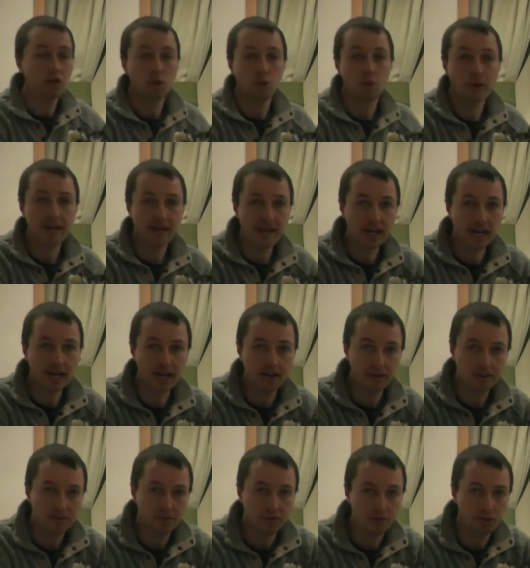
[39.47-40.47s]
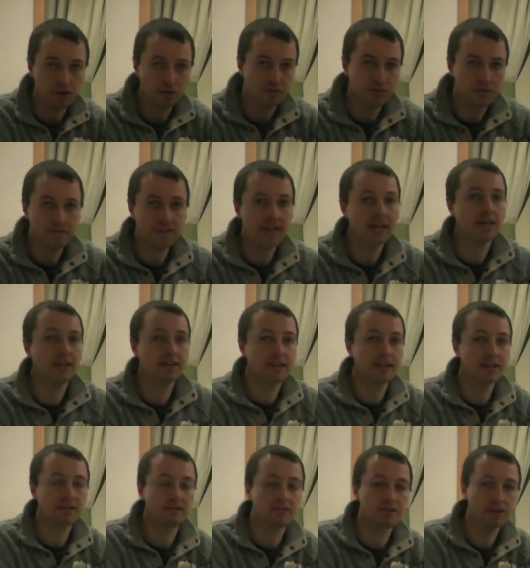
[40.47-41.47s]
We are north of the
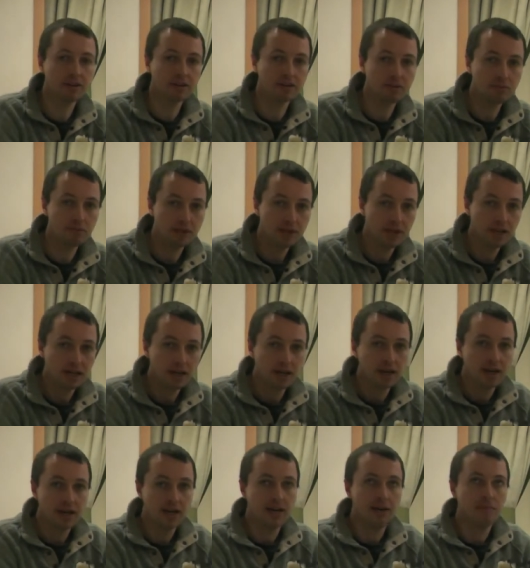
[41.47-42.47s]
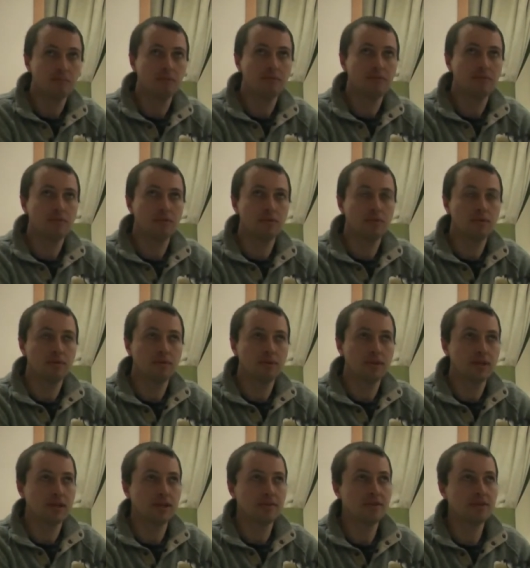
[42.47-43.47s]
Arctic Circle. Um,
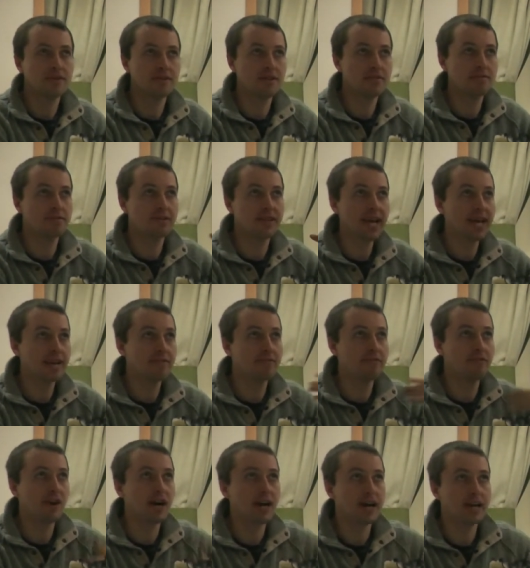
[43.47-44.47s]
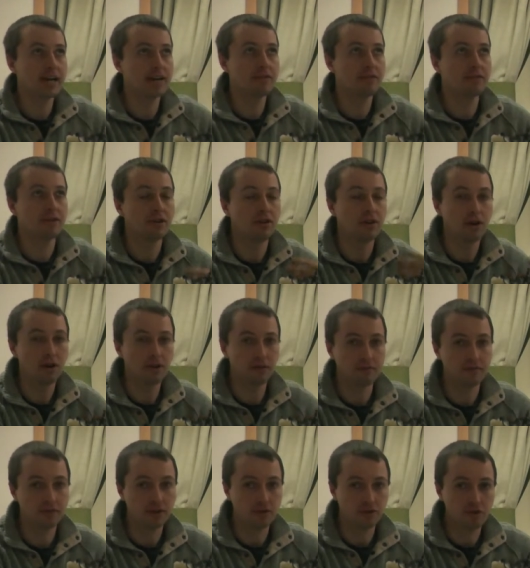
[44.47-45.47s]
this is day five
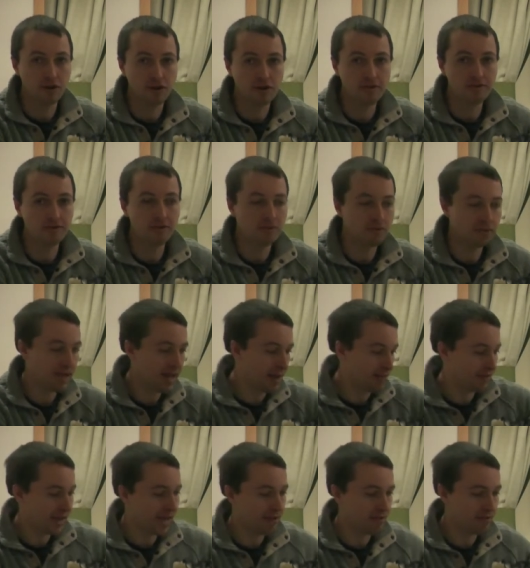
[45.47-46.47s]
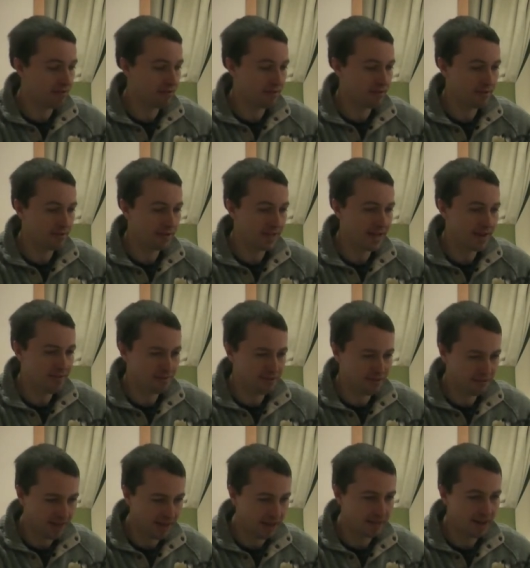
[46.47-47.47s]
of the cruise. Left house, left
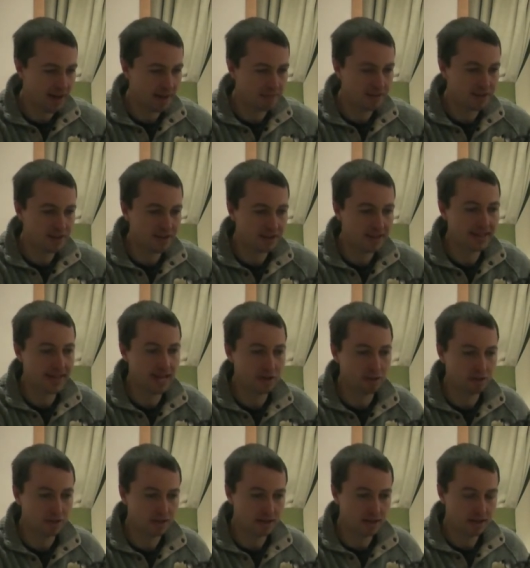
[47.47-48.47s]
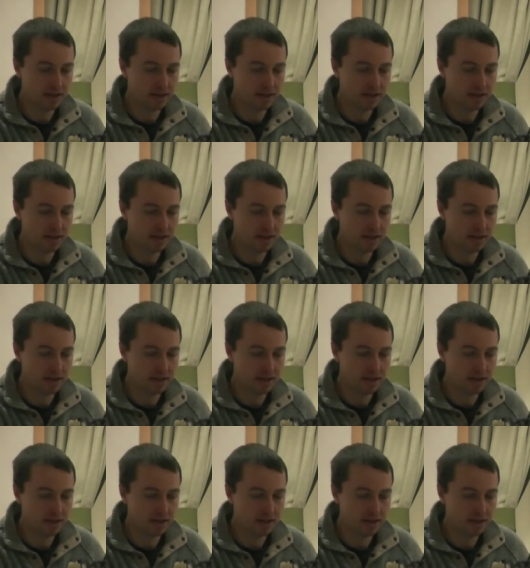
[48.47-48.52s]
Southampton, and now